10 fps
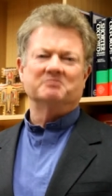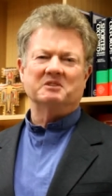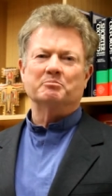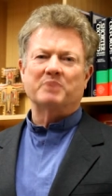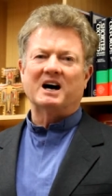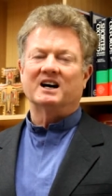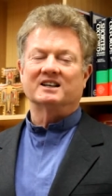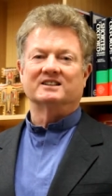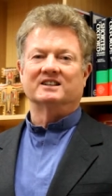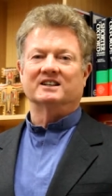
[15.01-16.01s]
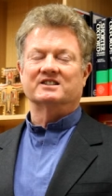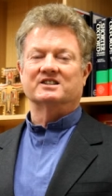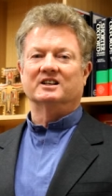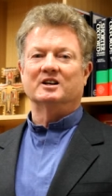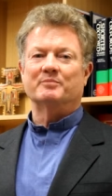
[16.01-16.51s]
In part, it's
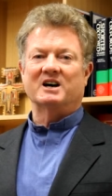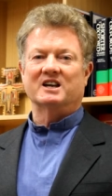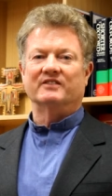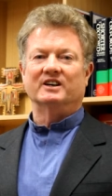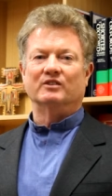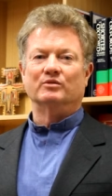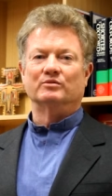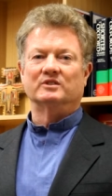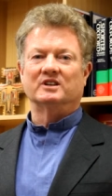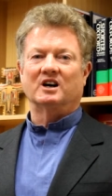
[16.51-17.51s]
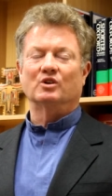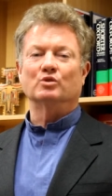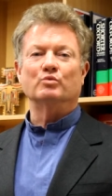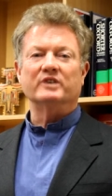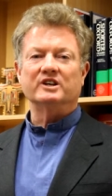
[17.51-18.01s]
a part of our
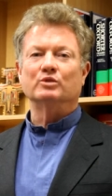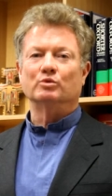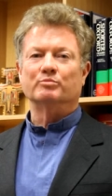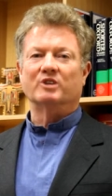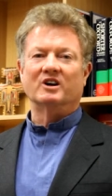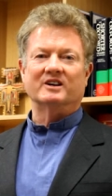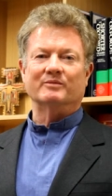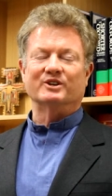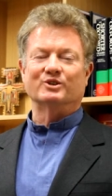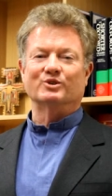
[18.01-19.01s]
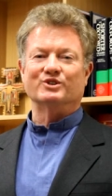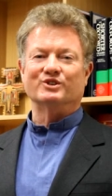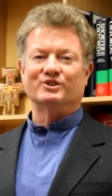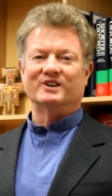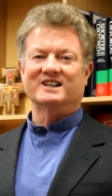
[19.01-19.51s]
whole renewal program we call
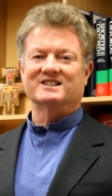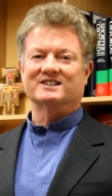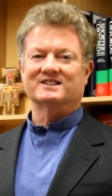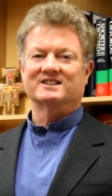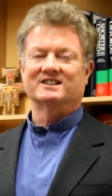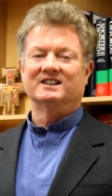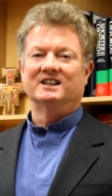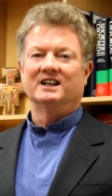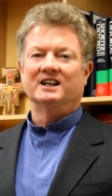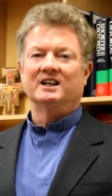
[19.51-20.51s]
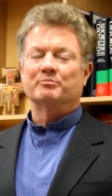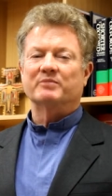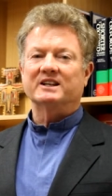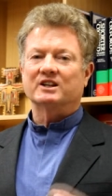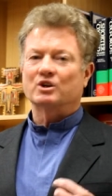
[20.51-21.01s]
New Directions.
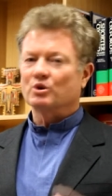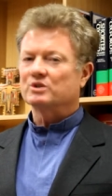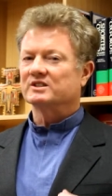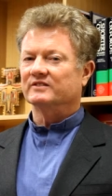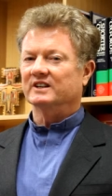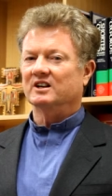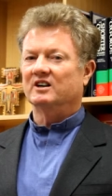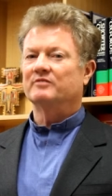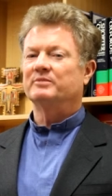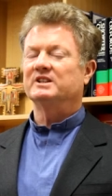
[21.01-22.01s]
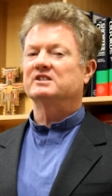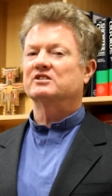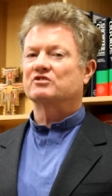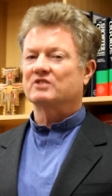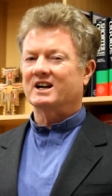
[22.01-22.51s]
But in the course of it, I've been
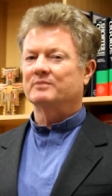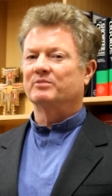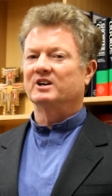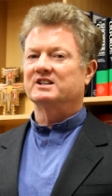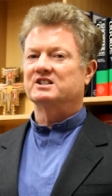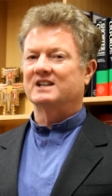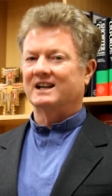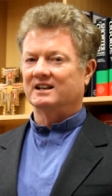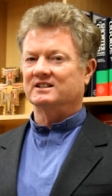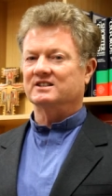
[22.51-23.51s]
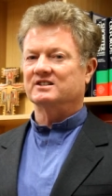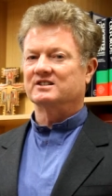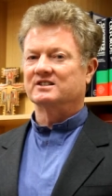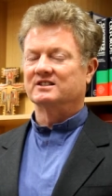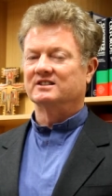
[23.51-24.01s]
struck by a
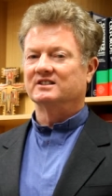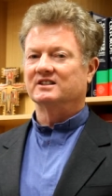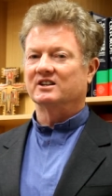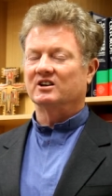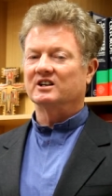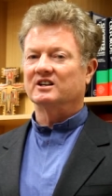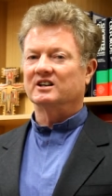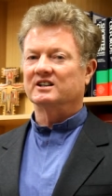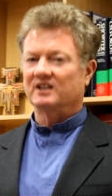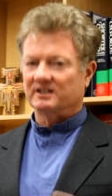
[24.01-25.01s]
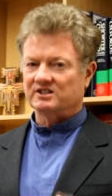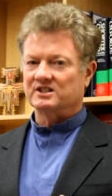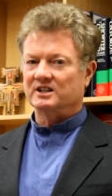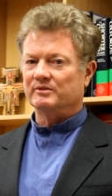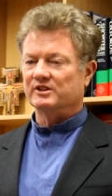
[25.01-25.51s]
challenge that I'd like to
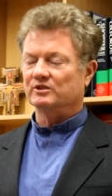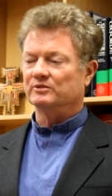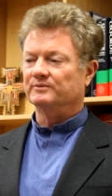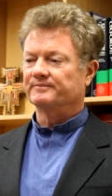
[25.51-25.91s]
share with you.